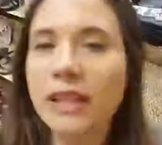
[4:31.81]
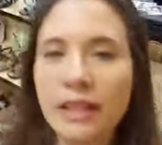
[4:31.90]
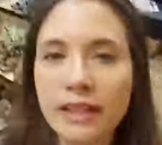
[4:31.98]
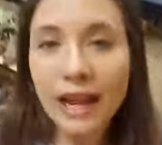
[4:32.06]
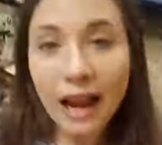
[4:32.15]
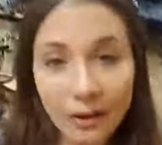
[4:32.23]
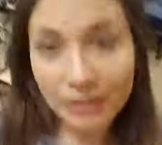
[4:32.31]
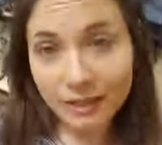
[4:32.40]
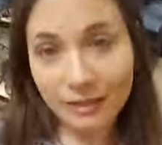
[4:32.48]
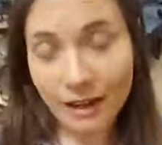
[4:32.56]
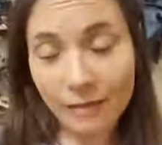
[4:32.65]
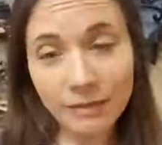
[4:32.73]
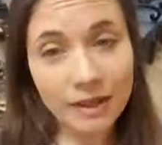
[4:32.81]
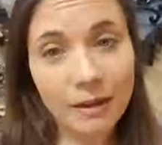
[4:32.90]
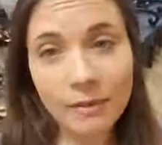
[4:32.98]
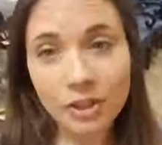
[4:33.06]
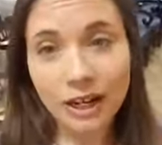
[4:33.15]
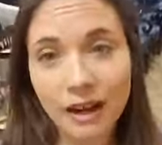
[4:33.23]
Now is the time to come
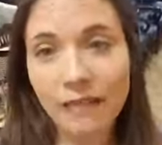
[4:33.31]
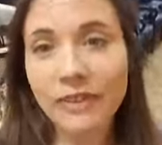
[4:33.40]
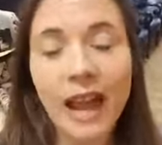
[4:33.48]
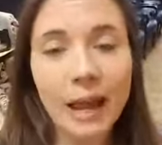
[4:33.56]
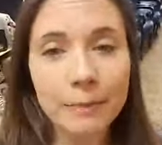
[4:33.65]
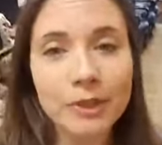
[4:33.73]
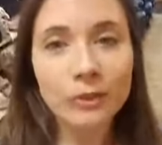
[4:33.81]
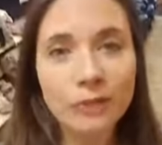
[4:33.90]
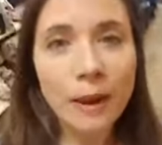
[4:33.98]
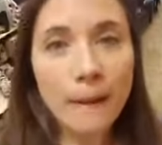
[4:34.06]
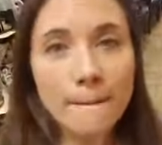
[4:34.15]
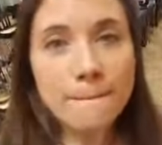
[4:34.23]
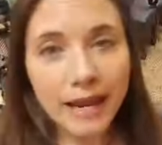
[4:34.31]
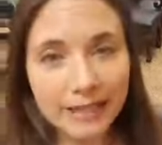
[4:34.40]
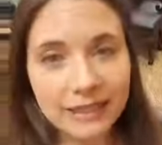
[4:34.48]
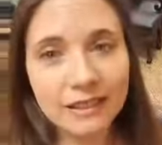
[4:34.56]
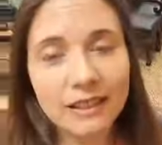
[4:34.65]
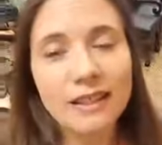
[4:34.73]
and check out the absolute
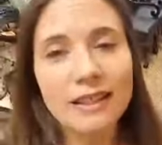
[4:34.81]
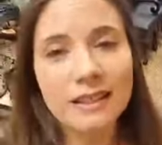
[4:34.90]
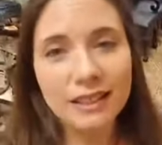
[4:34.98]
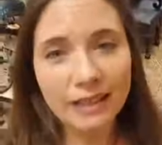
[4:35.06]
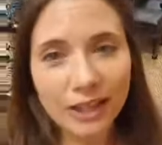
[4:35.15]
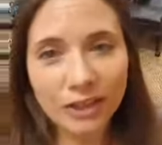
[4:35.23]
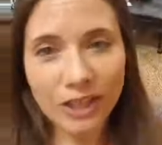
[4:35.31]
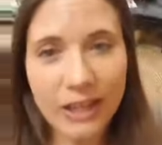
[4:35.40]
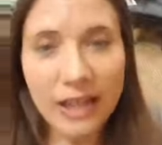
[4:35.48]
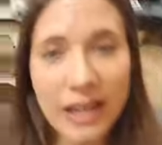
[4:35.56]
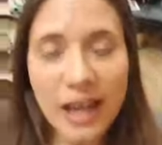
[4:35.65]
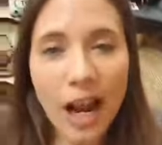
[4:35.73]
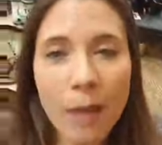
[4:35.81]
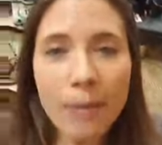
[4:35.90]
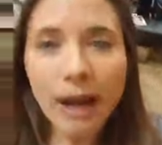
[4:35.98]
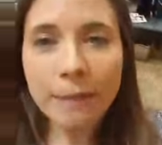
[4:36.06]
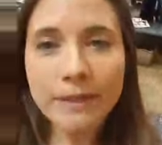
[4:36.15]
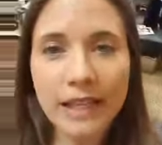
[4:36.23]
best selection. I'll be
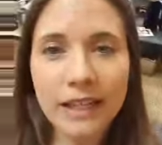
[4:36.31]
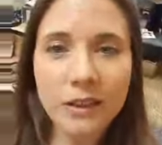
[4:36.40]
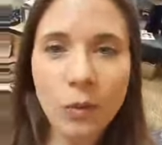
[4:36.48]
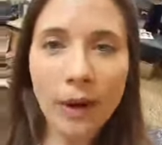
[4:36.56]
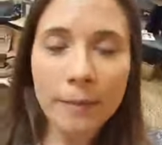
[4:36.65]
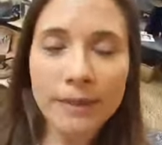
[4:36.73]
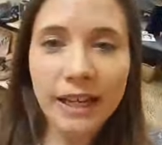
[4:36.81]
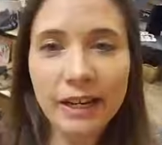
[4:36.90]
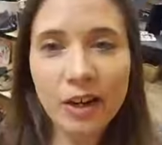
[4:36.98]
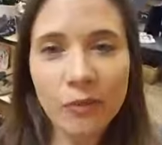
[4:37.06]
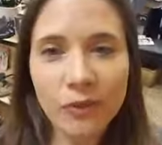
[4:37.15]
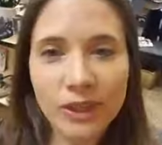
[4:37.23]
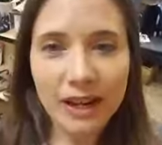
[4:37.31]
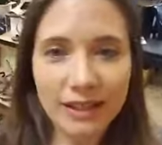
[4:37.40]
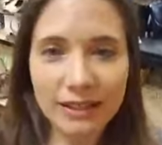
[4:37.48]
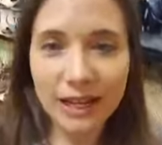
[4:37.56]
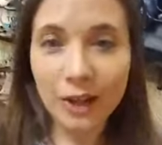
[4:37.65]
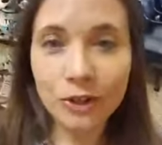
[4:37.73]
updating the website over the next
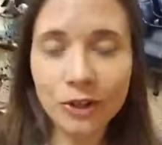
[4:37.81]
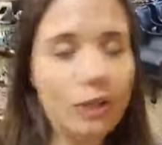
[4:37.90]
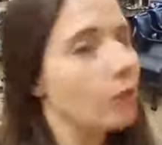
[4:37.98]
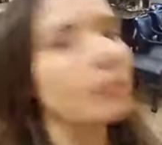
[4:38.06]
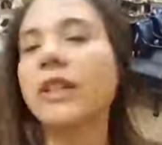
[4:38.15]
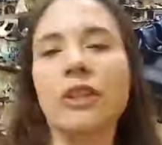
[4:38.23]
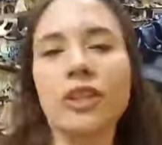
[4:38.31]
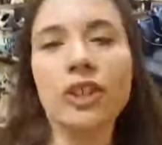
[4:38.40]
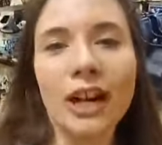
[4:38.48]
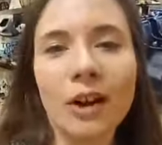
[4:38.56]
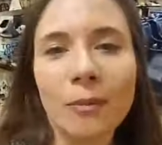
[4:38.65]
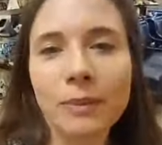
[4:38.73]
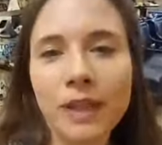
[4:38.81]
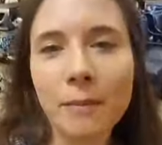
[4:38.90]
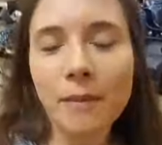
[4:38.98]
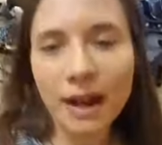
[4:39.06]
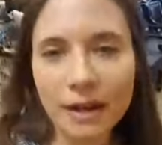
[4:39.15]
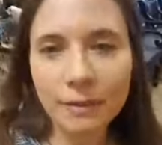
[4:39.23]
day or two, but you can check out
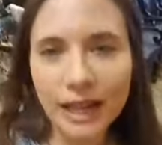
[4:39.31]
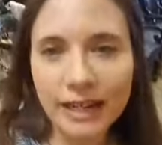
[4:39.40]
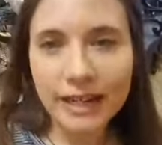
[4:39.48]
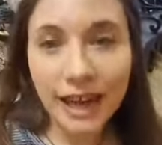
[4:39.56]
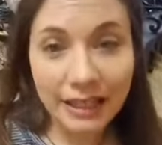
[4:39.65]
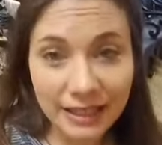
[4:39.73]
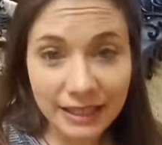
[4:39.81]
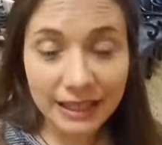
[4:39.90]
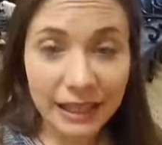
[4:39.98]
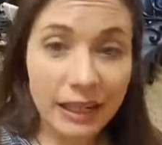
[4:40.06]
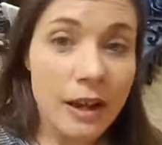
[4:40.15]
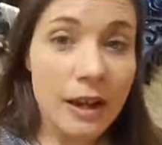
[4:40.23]
plumbottom.net to see